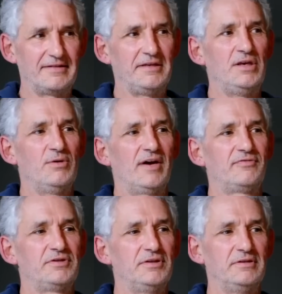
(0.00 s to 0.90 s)
You
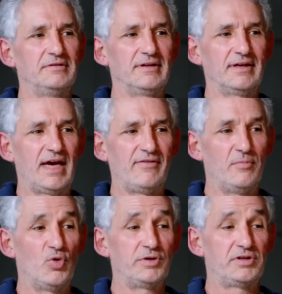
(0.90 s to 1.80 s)
have to have
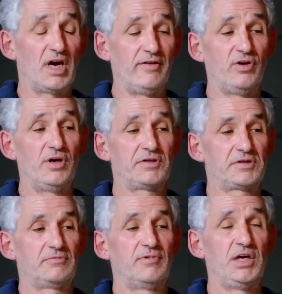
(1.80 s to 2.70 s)
a more
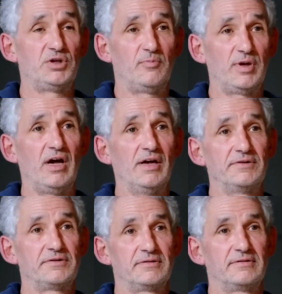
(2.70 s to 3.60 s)
diverse range of
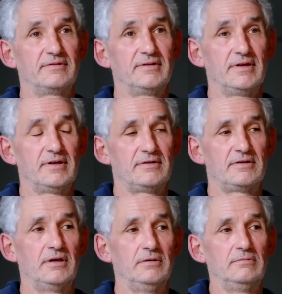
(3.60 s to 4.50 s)
plants.
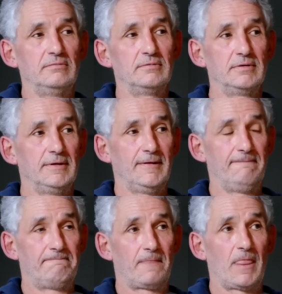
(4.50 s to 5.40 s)
So
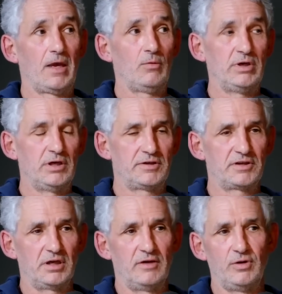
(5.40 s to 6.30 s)
we did a
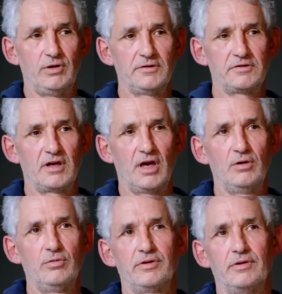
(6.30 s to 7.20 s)
study a few years
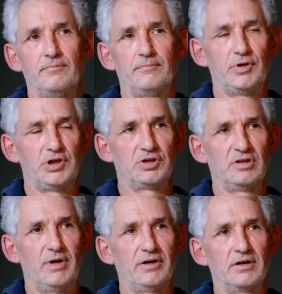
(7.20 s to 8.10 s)
ago with British
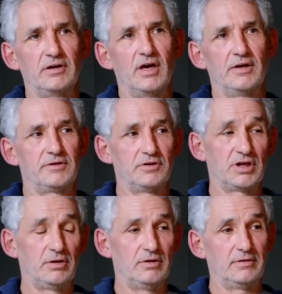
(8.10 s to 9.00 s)
and American guts that
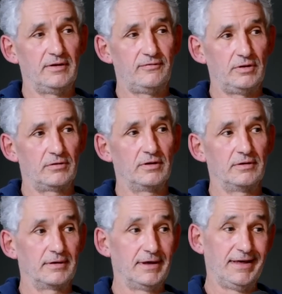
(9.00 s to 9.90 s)
showed that if you
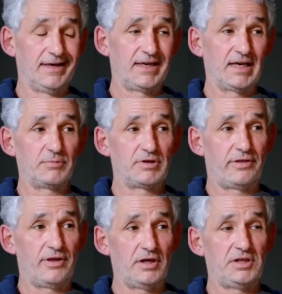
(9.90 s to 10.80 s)
can get up to
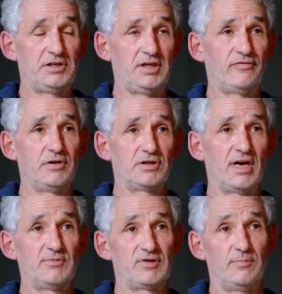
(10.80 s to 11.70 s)
30 different
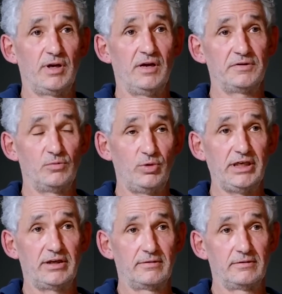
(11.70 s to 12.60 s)
types of plant a
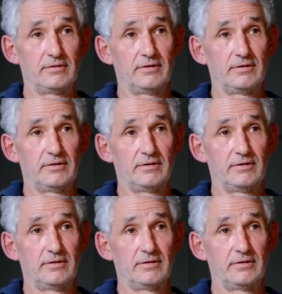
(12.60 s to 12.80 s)
week,